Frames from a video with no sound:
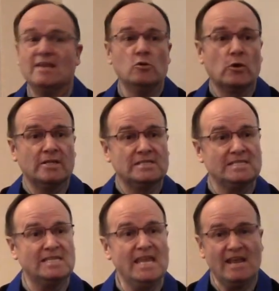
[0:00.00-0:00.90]
and you can
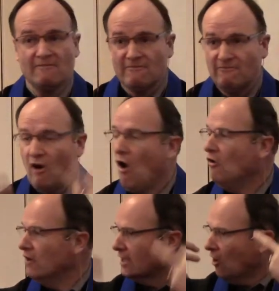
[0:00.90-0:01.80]
see it
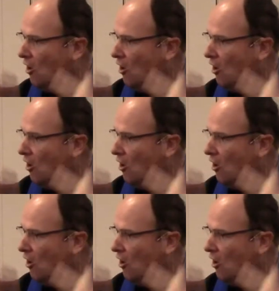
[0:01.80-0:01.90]
falling